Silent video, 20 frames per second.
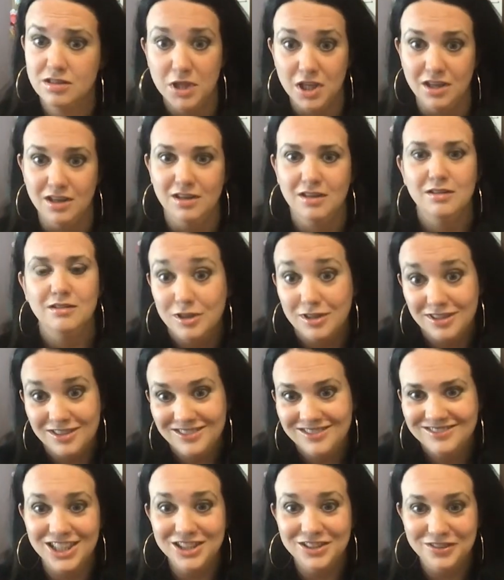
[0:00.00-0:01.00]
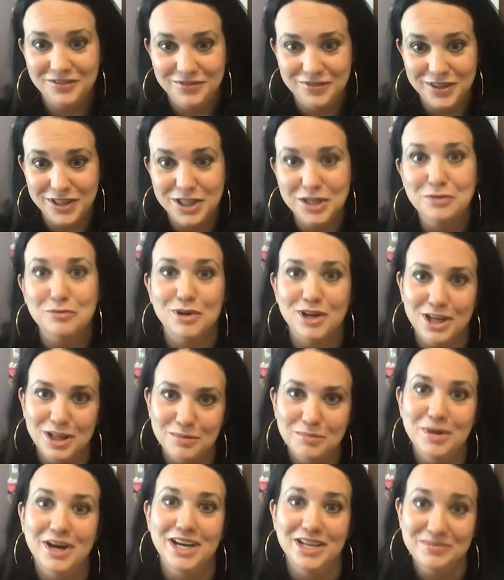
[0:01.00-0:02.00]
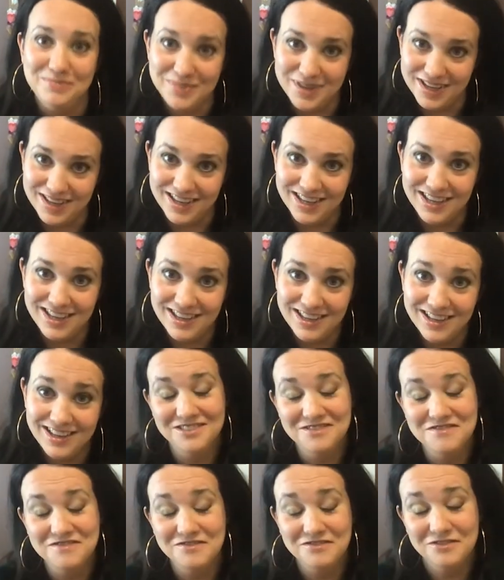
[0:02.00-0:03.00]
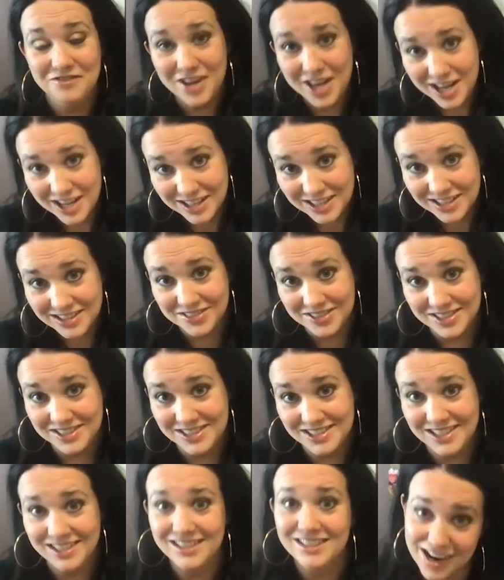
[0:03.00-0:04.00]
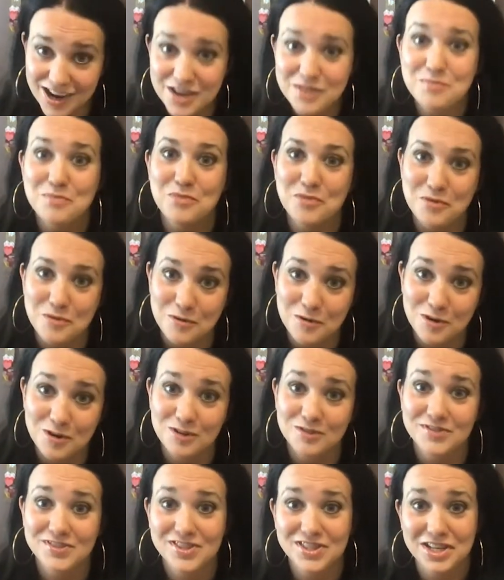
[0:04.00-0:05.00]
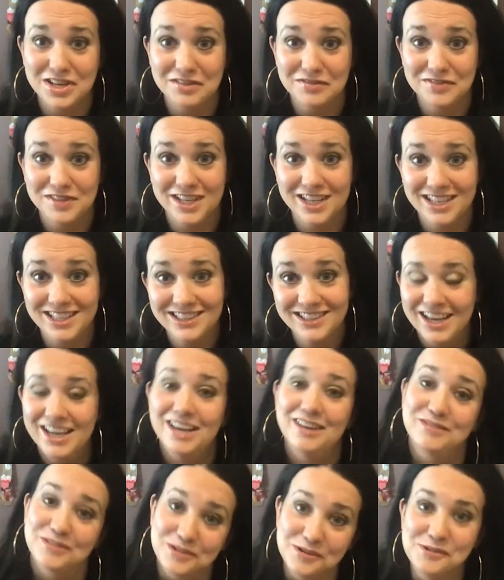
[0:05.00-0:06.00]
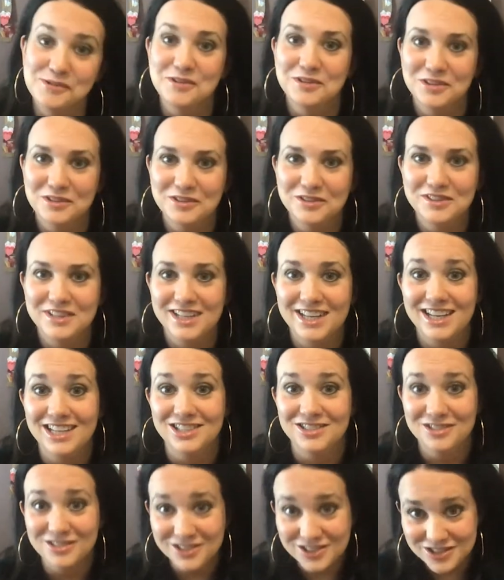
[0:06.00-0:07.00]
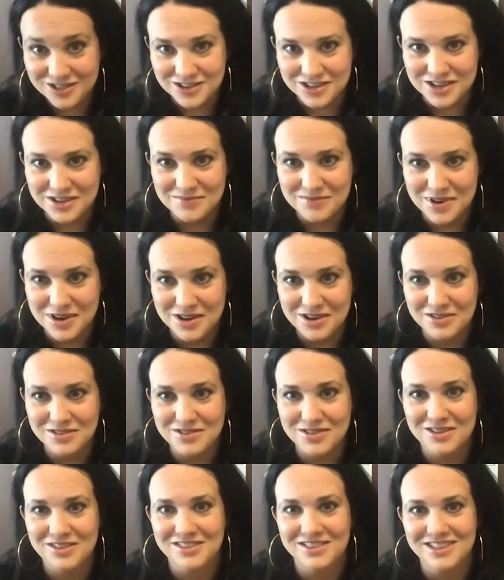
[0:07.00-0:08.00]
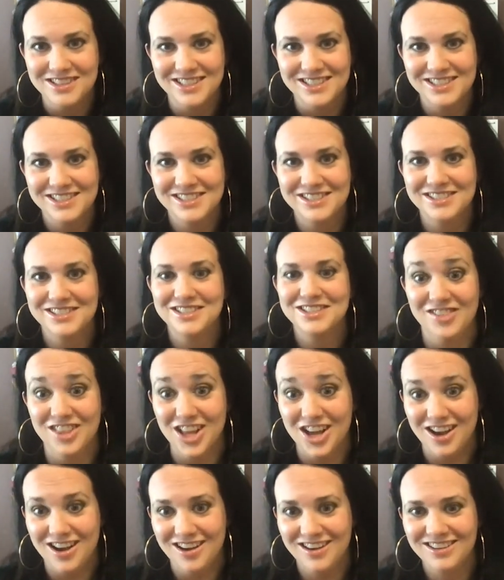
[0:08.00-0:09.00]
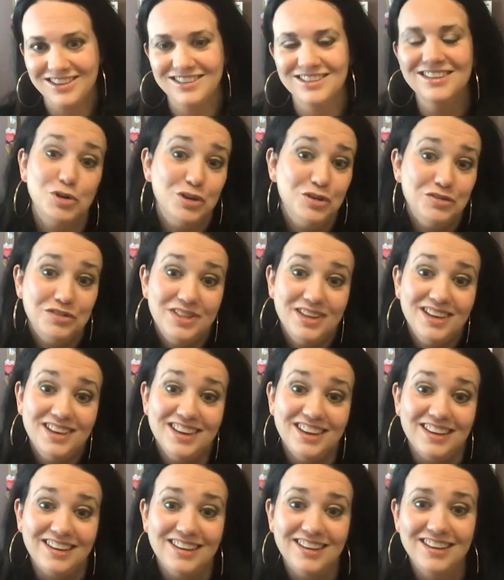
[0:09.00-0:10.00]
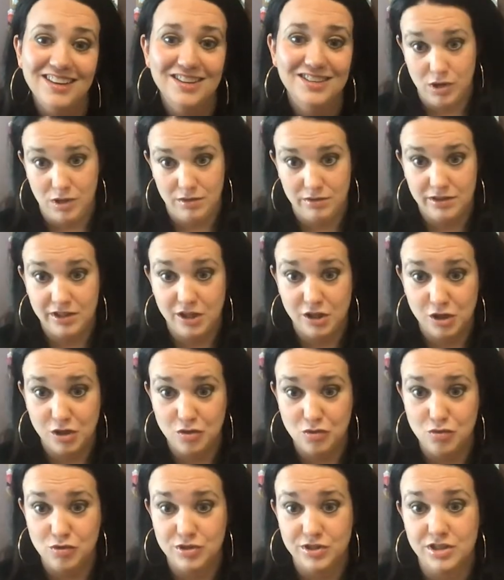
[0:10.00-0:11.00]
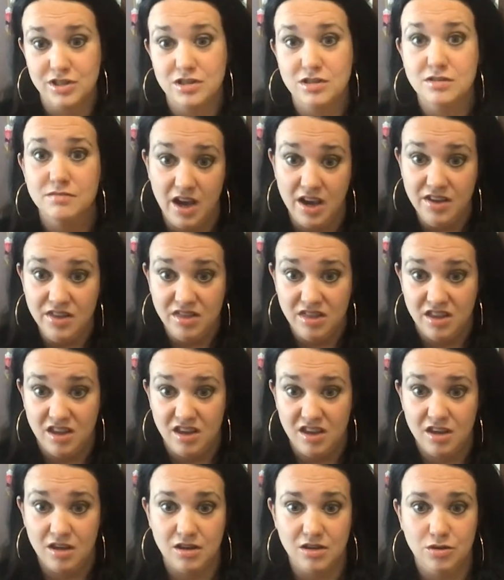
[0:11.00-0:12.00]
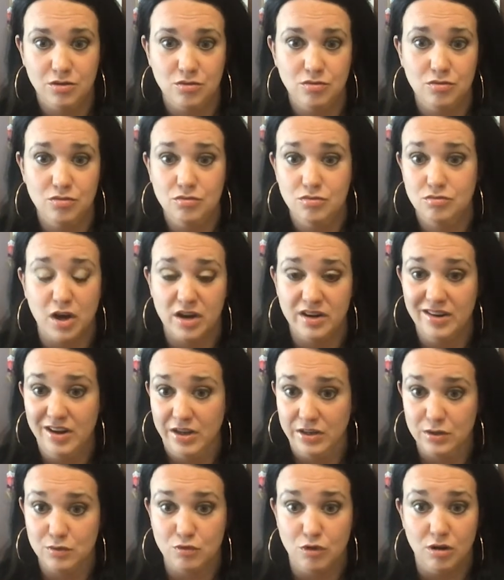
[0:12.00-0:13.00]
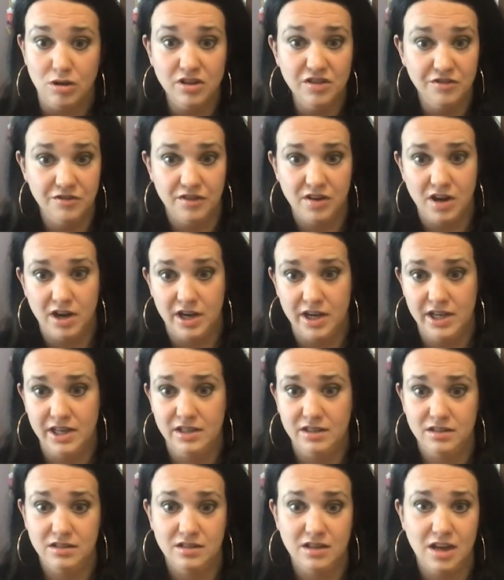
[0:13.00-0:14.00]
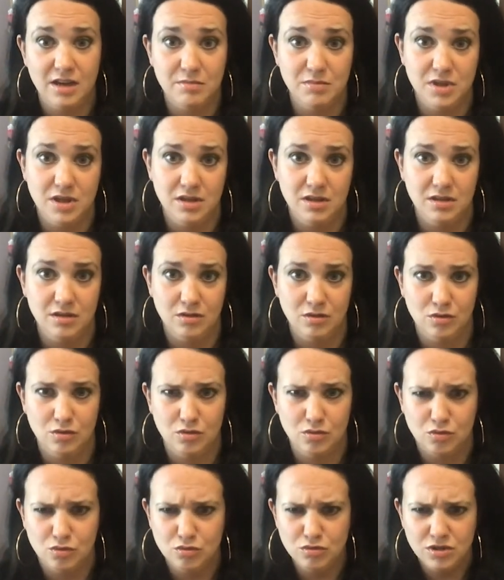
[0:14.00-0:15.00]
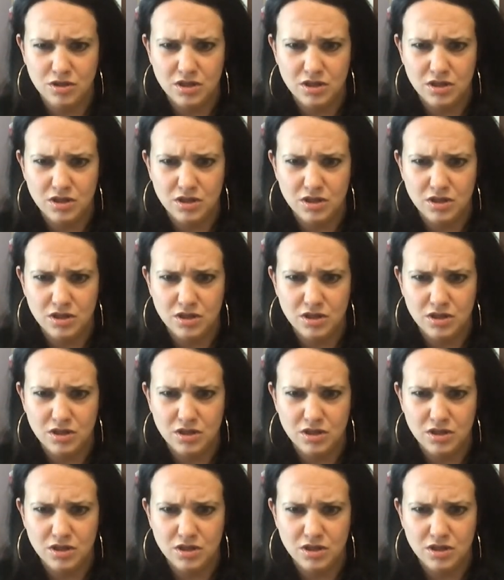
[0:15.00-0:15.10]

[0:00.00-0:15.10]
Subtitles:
Me. Well, that very well might be. In fact, there is a ton more of stuff that I have going on that I don't talk about on this vlog. What do you think? Well, the accuser, I think you are not qualified. I mean, who's